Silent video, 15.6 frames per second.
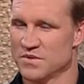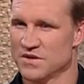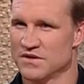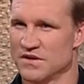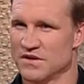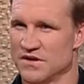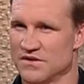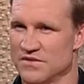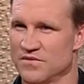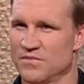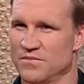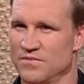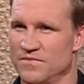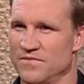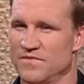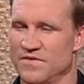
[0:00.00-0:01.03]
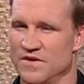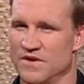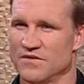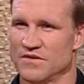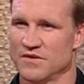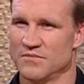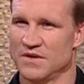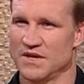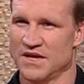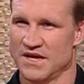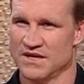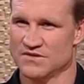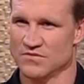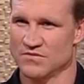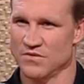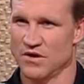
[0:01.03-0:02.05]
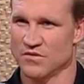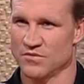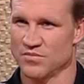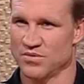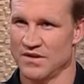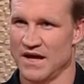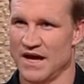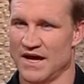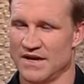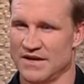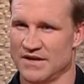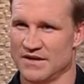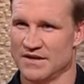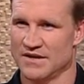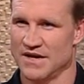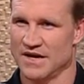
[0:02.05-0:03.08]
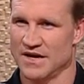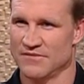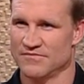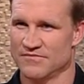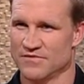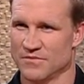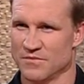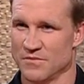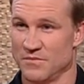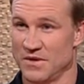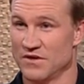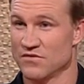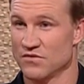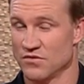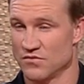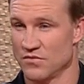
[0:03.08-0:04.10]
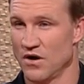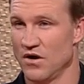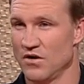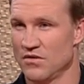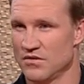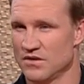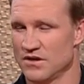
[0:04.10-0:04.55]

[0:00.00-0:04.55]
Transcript: but I do feel that Mick has a role to play um, from a mentor role.